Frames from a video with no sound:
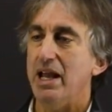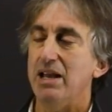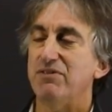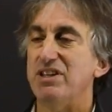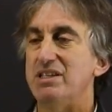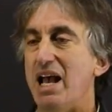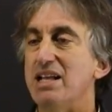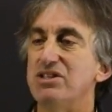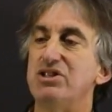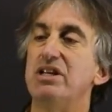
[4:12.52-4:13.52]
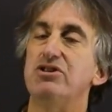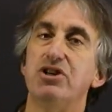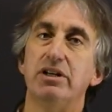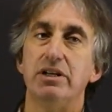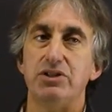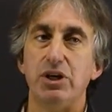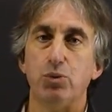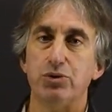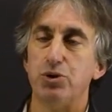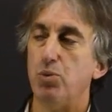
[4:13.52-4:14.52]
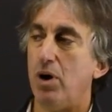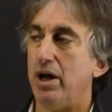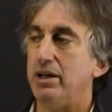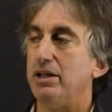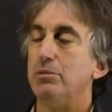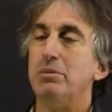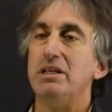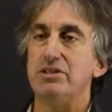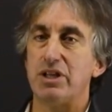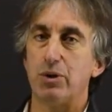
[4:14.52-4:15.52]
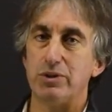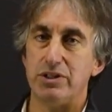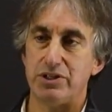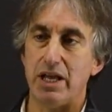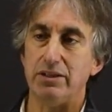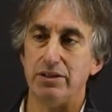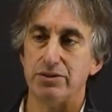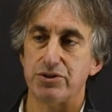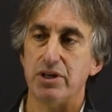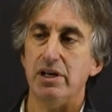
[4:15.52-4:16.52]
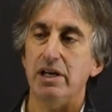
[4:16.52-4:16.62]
If the 10's digit is equal to 1, it means there are descendants.